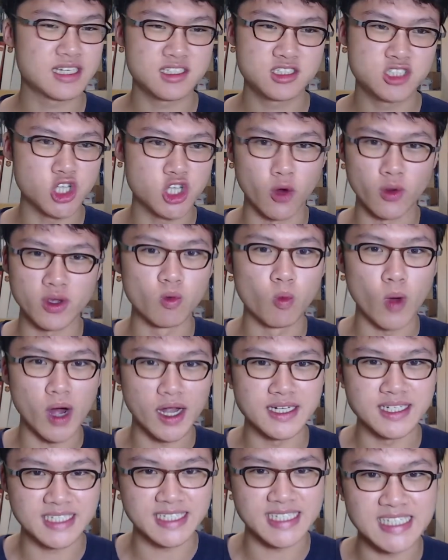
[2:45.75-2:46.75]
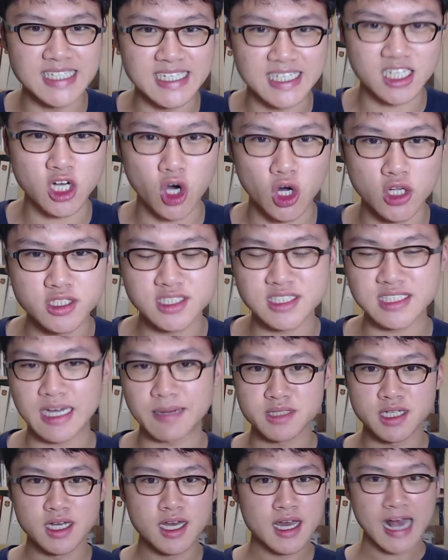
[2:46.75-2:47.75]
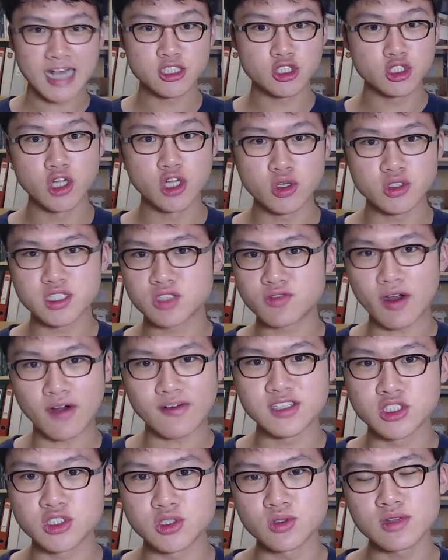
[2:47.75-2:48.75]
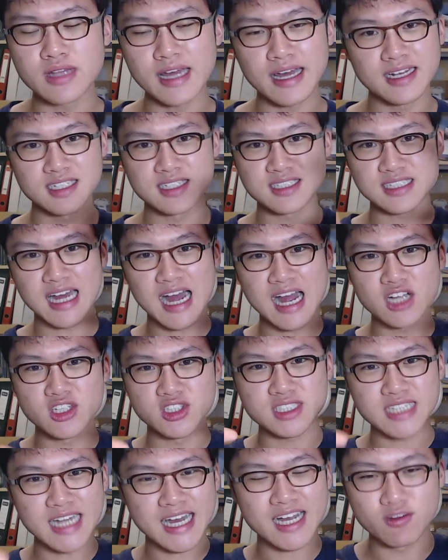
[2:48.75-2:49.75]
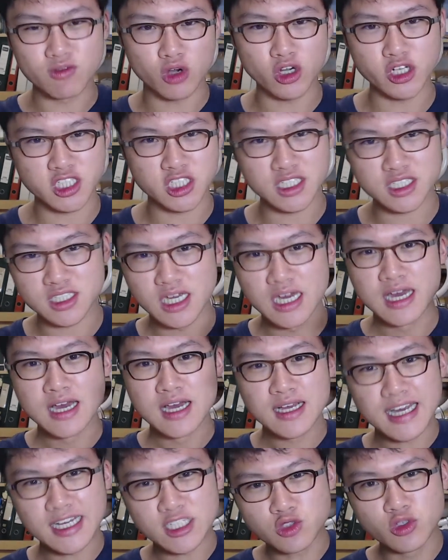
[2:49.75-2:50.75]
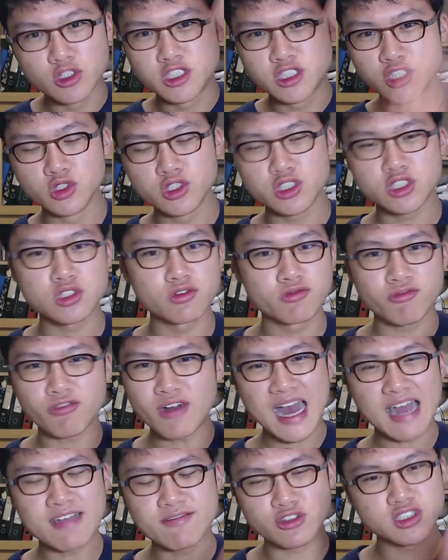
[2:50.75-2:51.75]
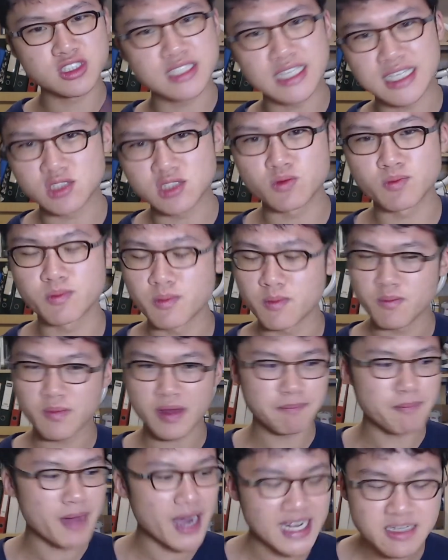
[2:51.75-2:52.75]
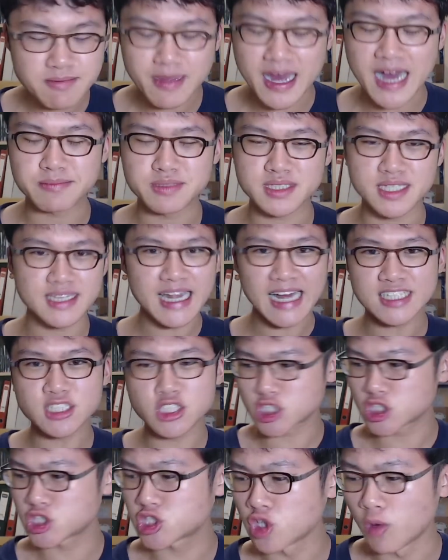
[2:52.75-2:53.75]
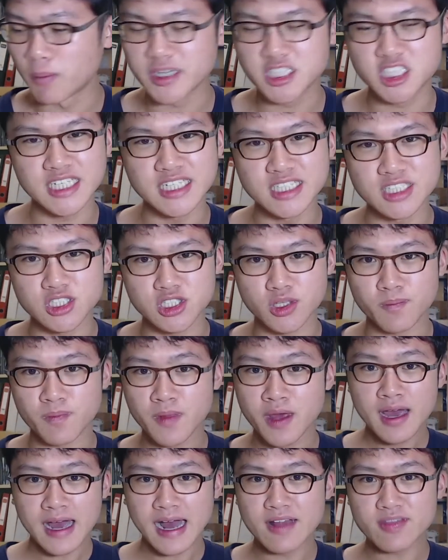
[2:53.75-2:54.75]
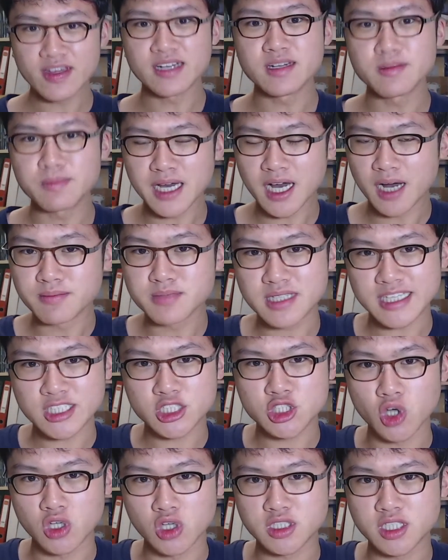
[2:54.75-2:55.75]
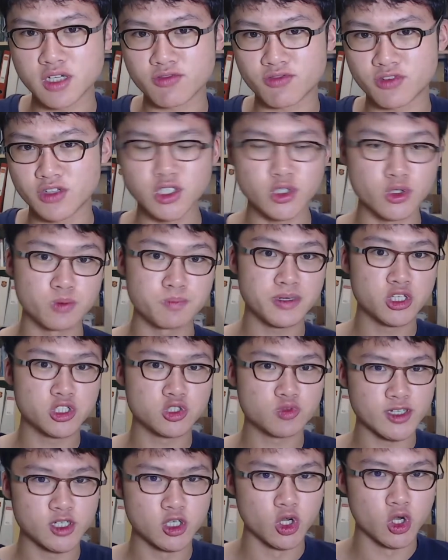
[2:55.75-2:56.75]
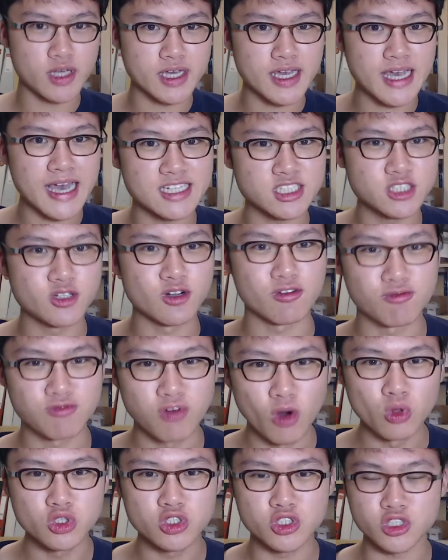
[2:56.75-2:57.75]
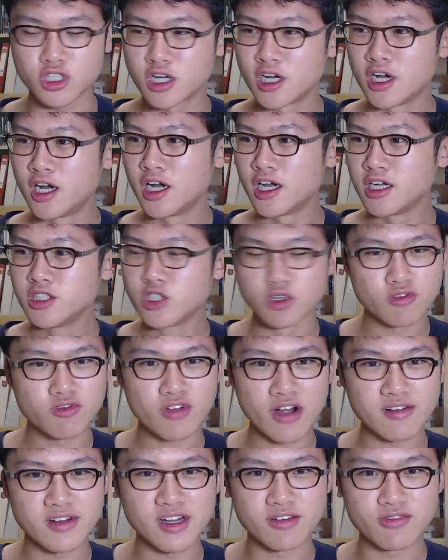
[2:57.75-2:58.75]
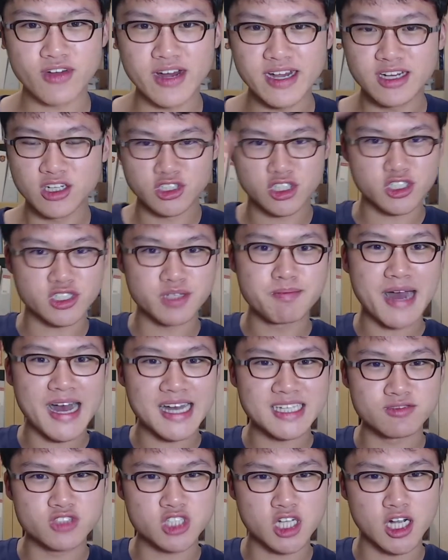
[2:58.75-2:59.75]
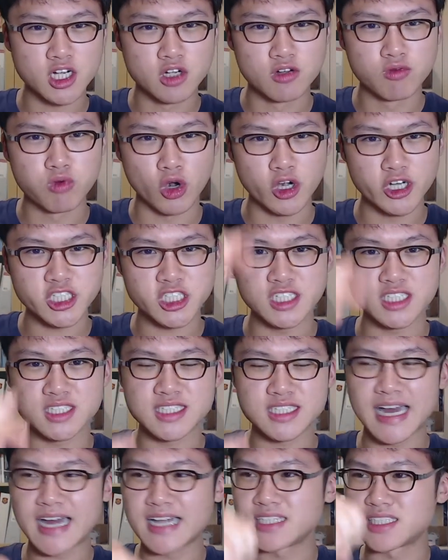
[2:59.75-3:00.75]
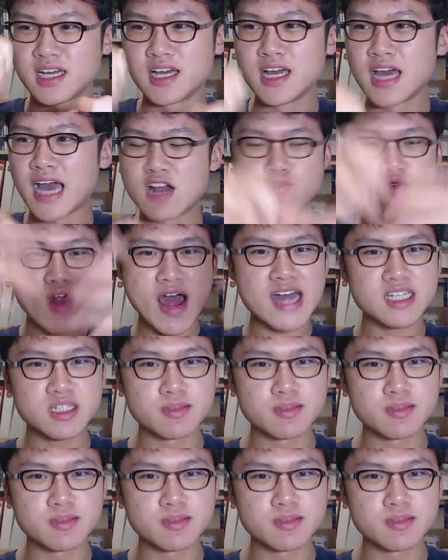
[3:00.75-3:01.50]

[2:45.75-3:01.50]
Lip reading: showing one key concept. And you notice very soon that an entire stack of worksheets gets reduced to 5 or 6 mind maps, and that's just so much easier. And then it becomes less daunting for you, because when you're looking at your folder, you're very afraid because there's a massive chunk of worksheets and random